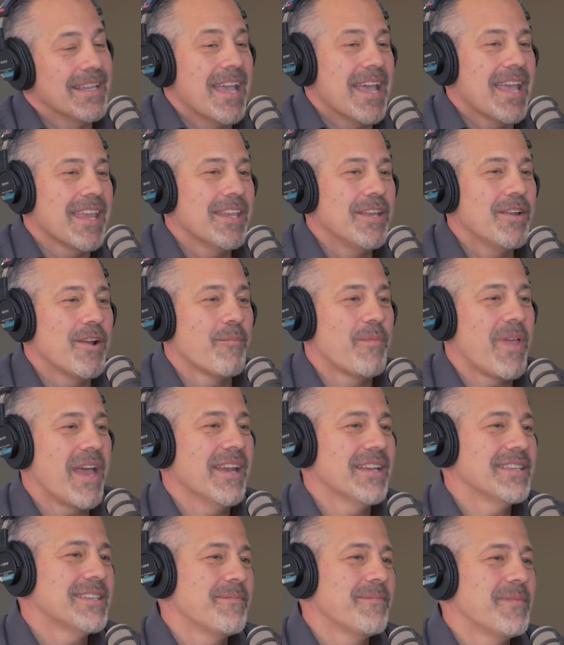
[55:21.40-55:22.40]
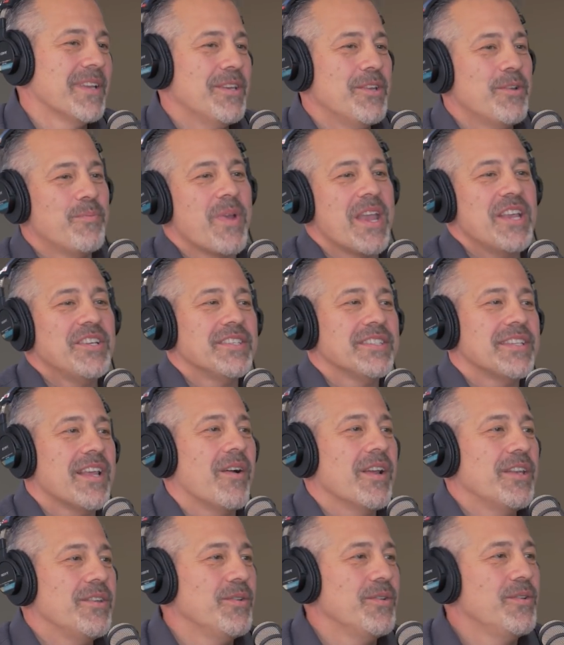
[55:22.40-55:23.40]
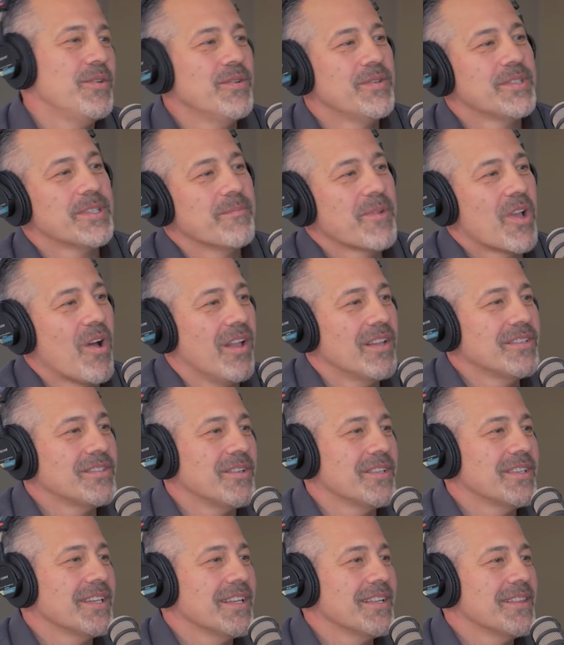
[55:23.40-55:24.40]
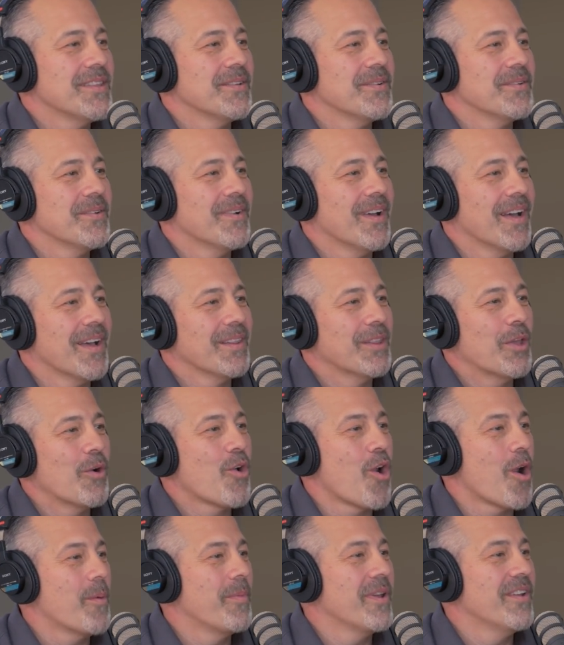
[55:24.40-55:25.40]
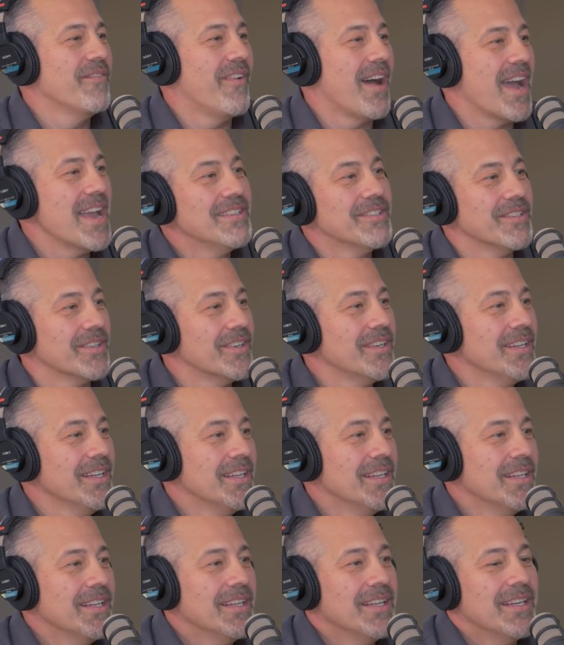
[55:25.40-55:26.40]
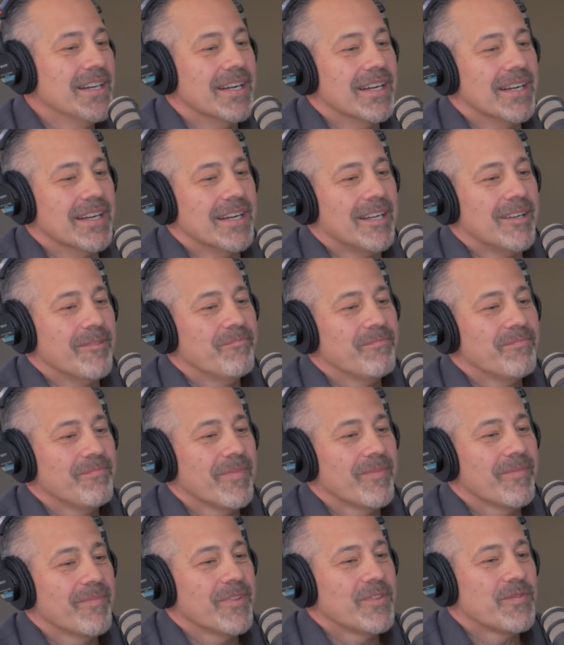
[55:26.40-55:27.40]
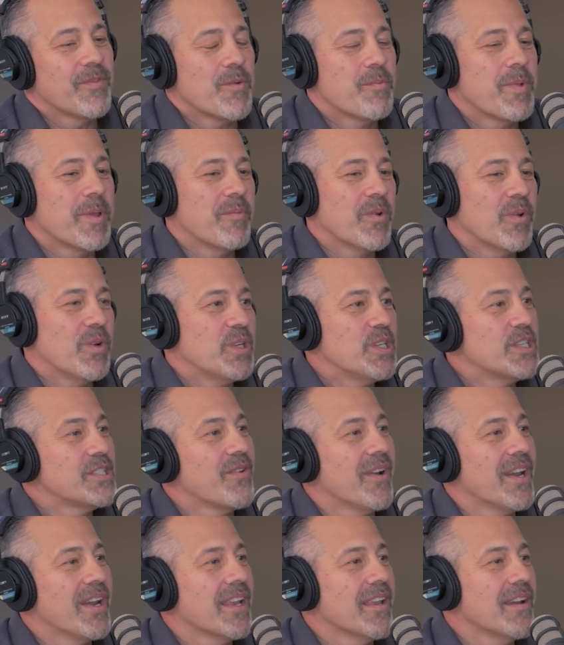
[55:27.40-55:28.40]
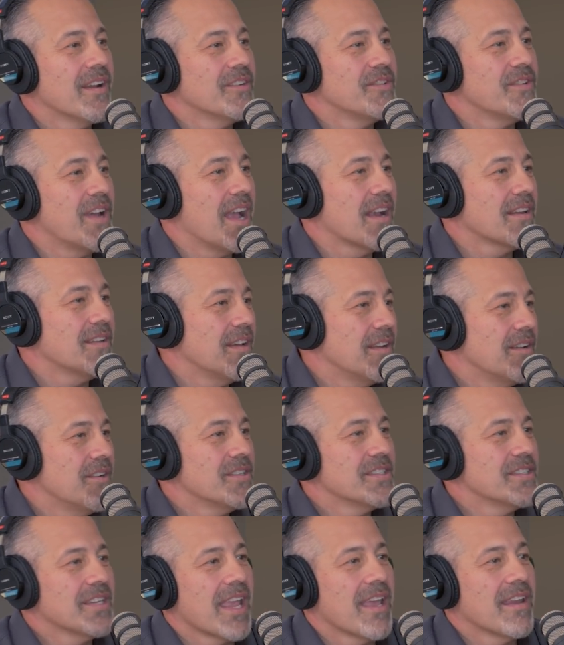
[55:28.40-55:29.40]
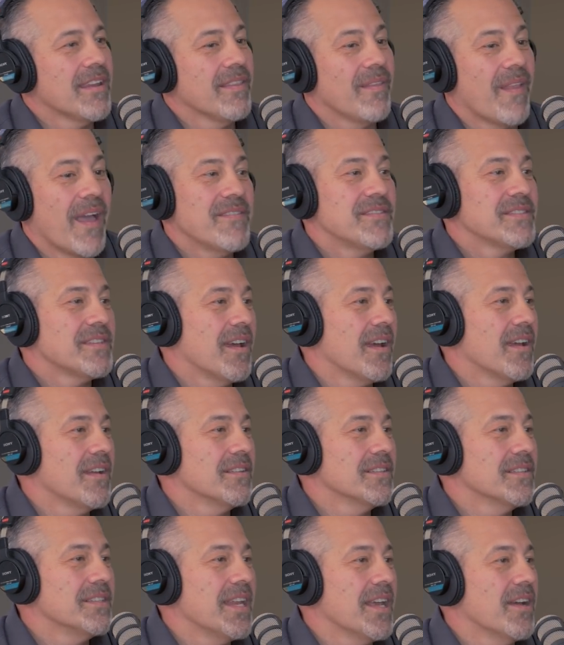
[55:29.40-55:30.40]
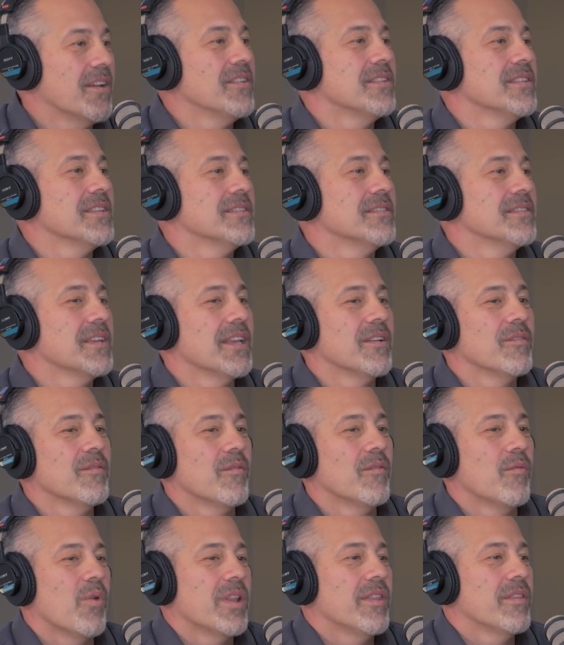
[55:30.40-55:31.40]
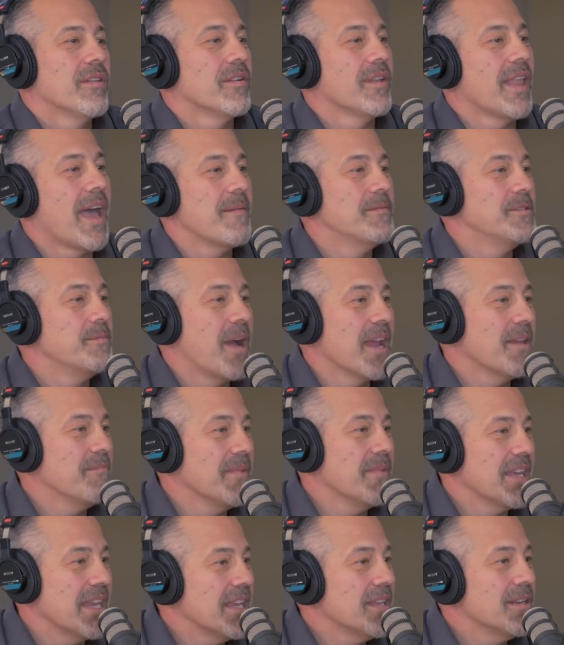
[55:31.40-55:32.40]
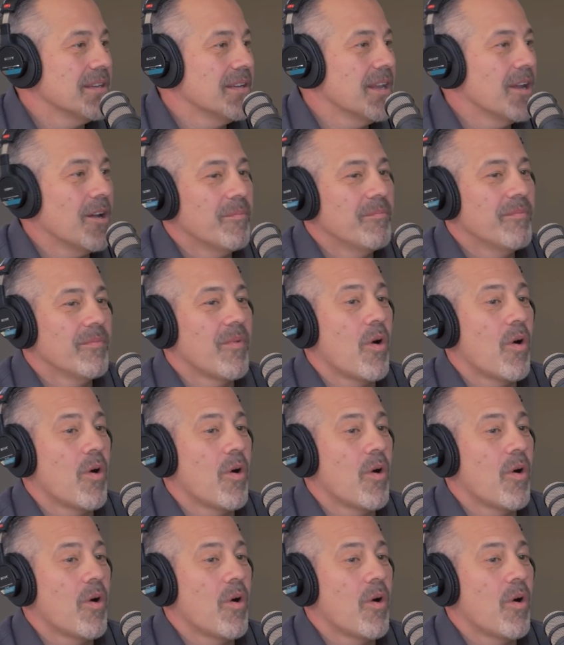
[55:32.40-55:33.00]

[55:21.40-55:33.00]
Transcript: Yeah. You know, I'm not accepting new patients now. I do do some consulting through uh, Low Carb Advisor. Um, for people who are just trying to get on track to understand lifestyle and health and, and what their labs might mean and help